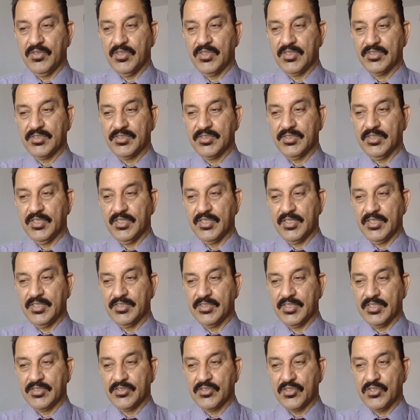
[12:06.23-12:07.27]
Once the
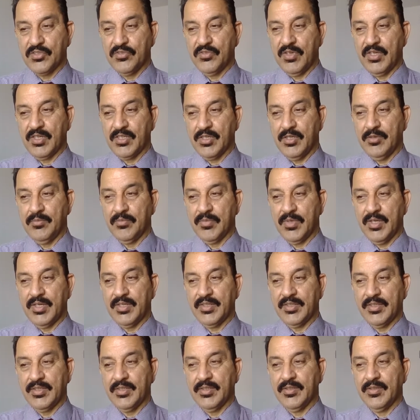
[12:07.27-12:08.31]
disaster will come,
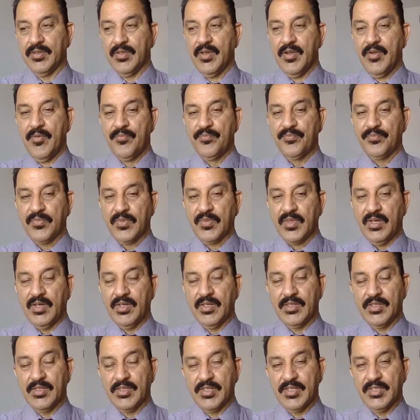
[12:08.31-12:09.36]
and
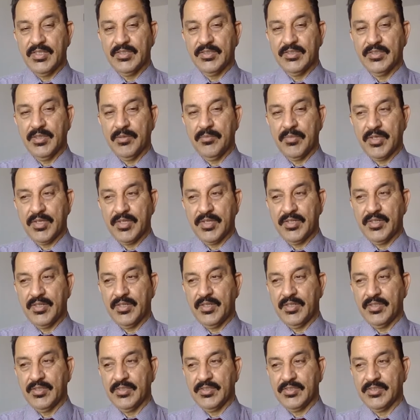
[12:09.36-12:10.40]
already the
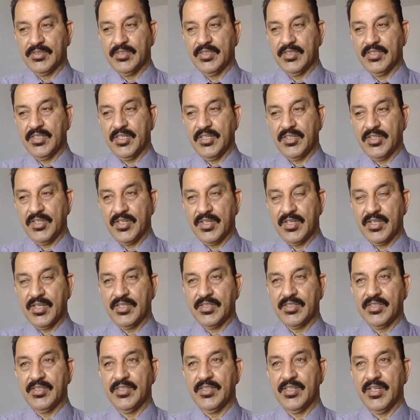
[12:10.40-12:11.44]
material is
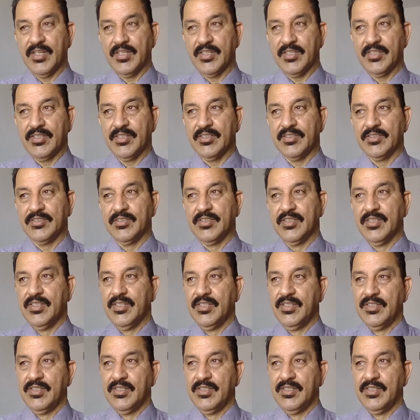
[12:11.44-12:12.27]
deteriorated and it is